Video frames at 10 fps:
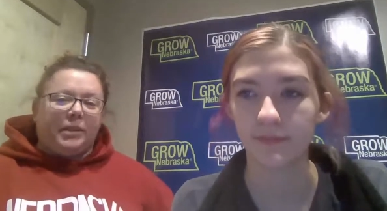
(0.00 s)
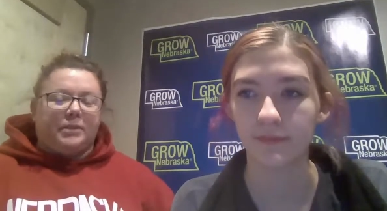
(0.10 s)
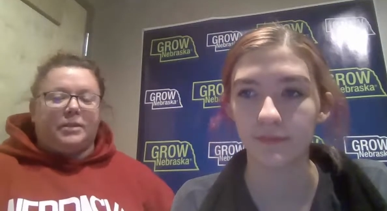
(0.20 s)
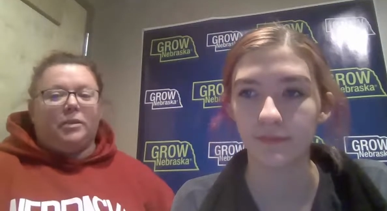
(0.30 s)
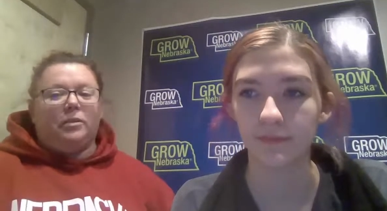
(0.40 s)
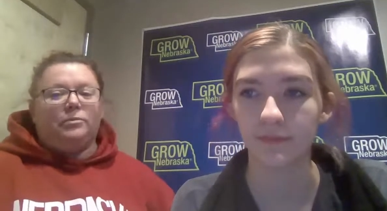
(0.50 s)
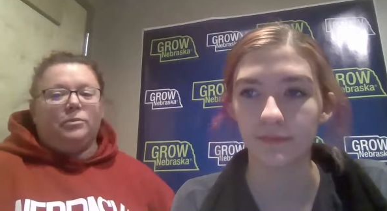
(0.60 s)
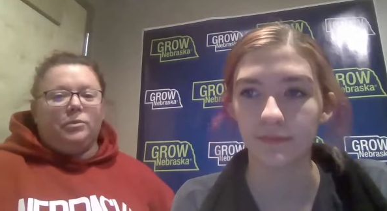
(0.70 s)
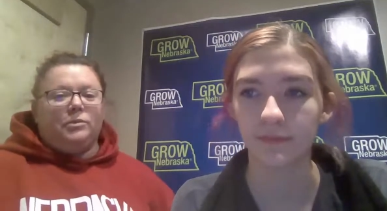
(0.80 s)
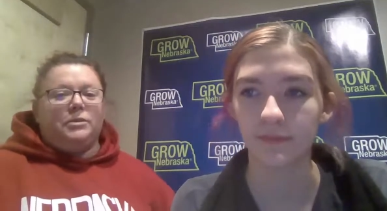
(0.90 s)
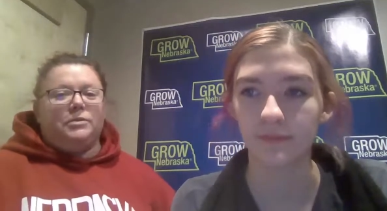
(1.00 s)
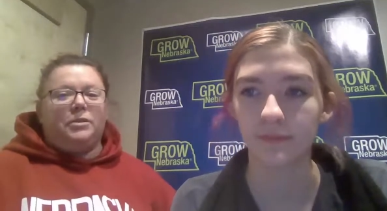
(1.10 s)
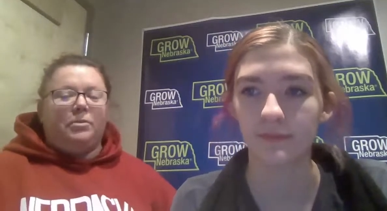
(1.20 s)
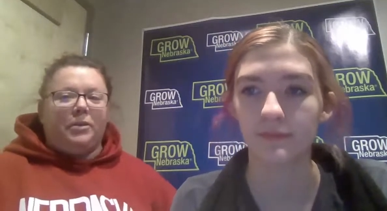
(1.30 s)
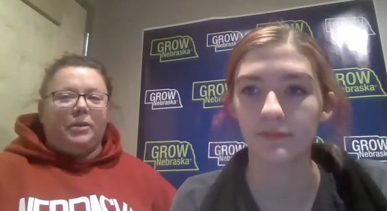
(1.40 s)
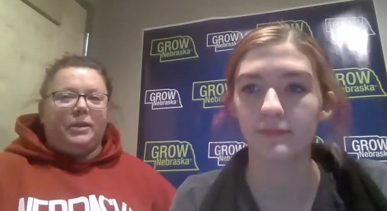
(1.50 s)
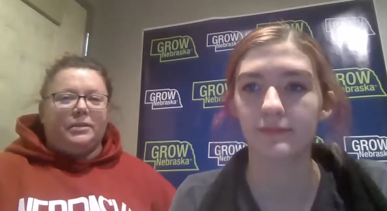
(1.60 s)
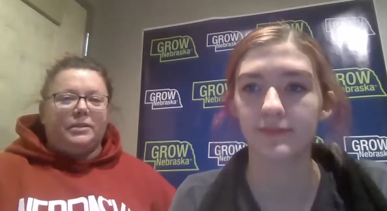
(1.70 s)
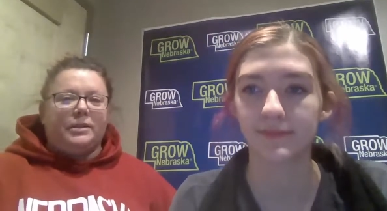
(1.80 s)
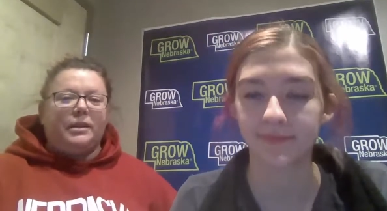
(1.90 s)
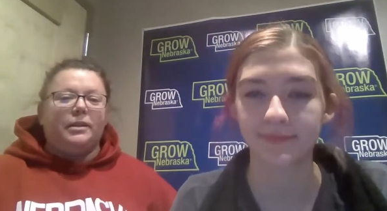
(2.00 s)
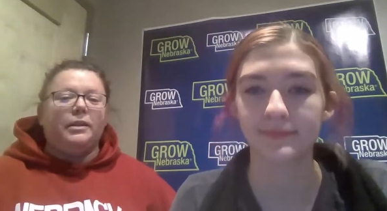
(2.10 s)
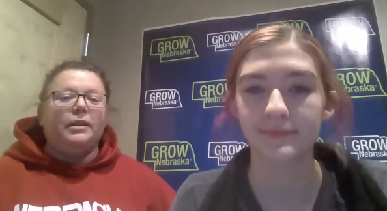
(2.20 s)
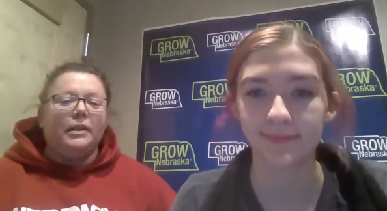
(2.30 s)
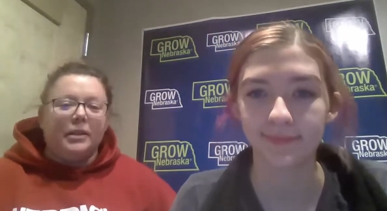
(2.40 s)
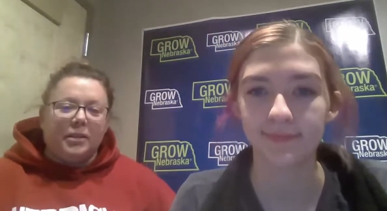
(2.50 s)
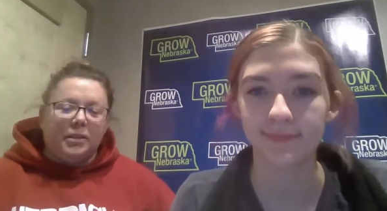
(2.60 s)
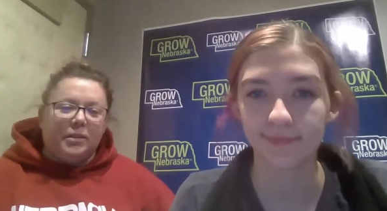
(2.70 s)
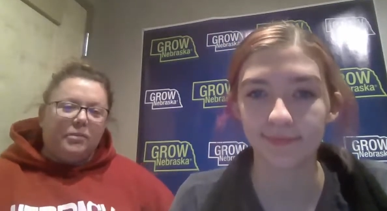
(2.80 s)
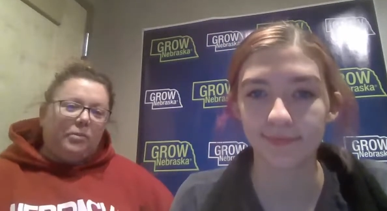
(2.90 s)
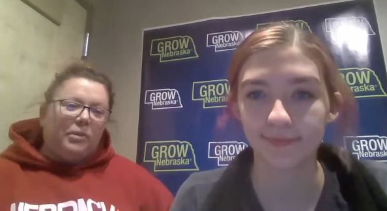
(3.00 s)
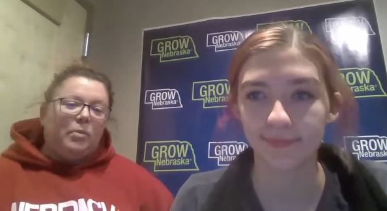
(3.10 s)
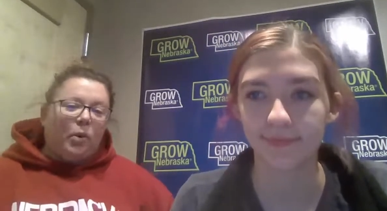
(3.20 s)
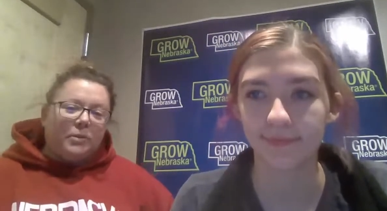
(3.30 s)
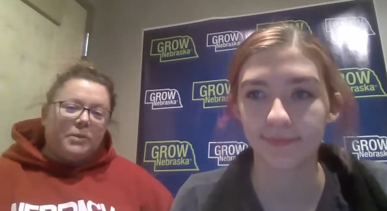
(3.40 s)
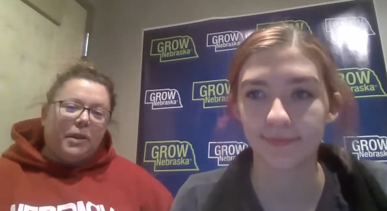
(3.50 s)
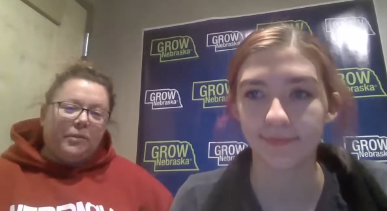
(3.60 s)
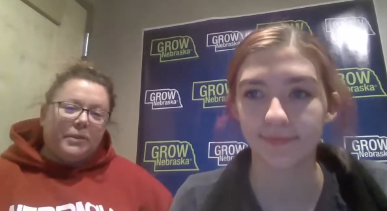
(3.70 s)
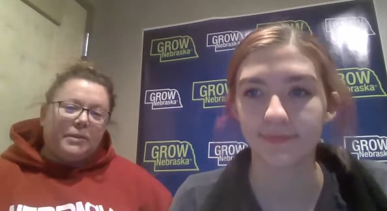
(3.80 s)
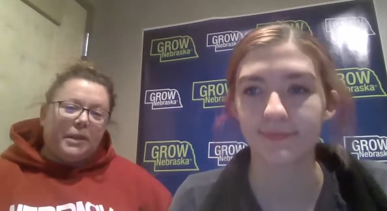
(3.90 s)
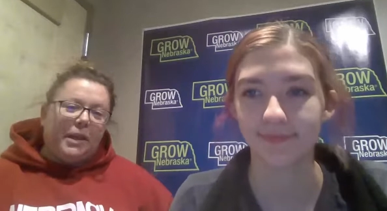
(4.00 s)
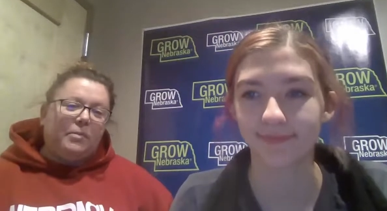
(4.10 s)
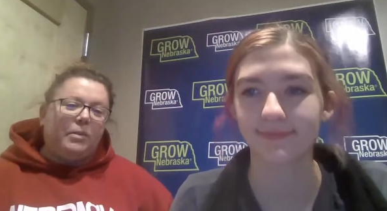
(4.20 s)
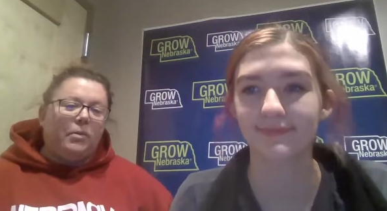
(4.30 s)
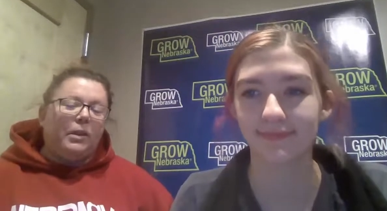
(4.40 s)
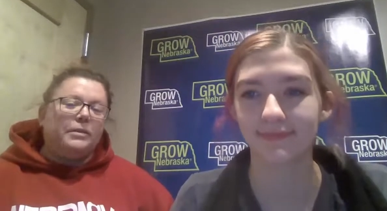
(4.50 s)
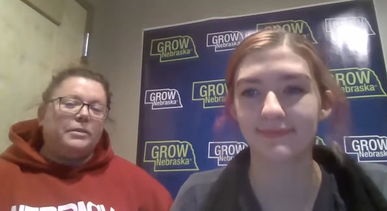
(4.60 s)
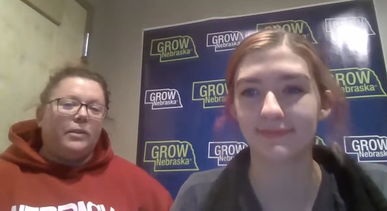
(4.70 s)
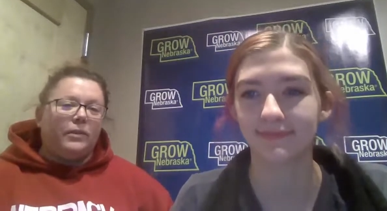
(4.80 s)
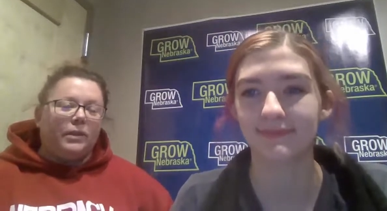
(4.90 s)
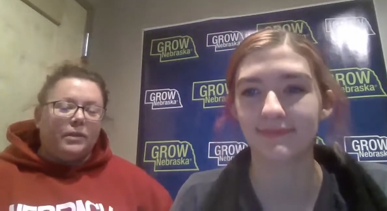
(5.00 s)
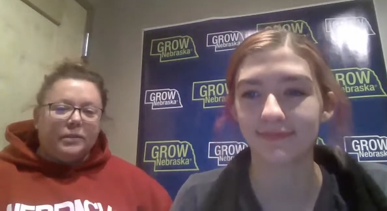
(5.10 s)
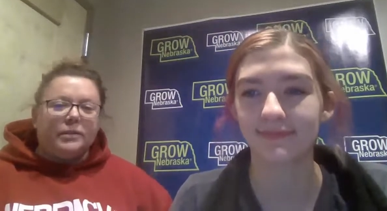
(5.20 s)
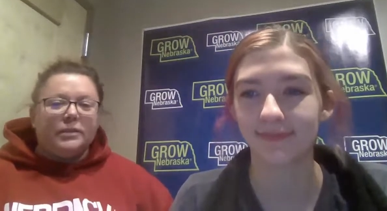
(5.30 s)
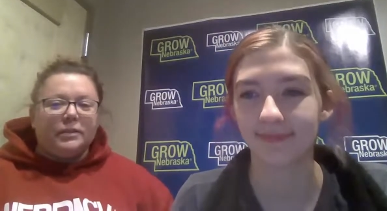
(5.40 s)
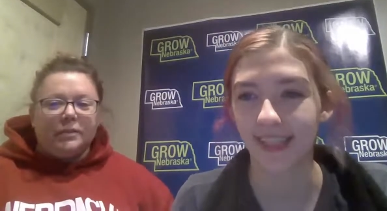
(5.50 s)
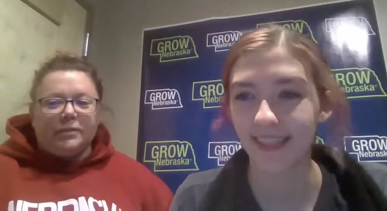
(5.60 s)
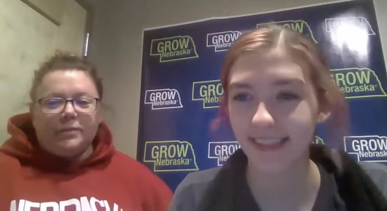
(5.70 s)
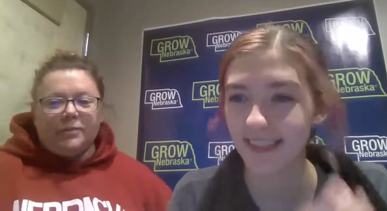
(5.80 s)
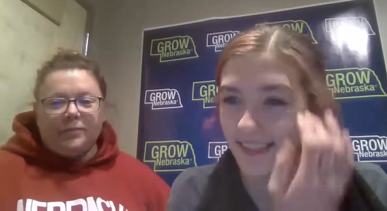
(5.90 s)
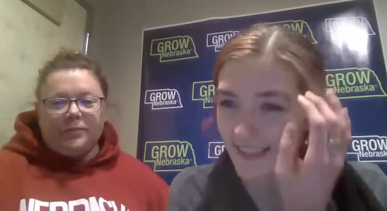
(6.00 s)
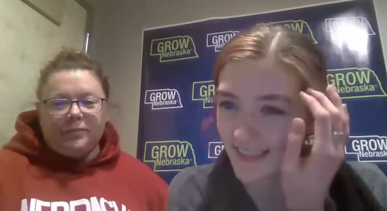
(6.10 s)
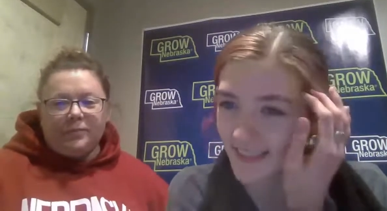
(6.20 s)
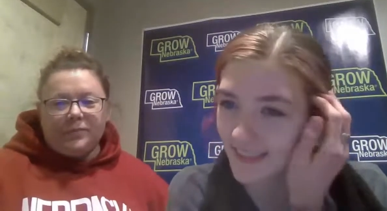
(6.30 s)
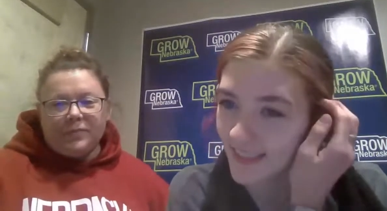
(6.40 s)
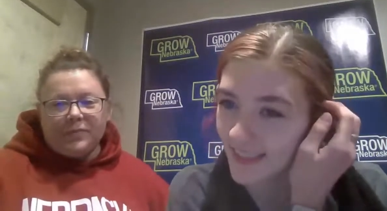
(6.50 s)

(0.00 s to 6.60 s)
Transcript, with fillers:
Speaker 1: because there are rules when you put things in with the post office; they can't be quite as heavy.
Speaker 2: Yes.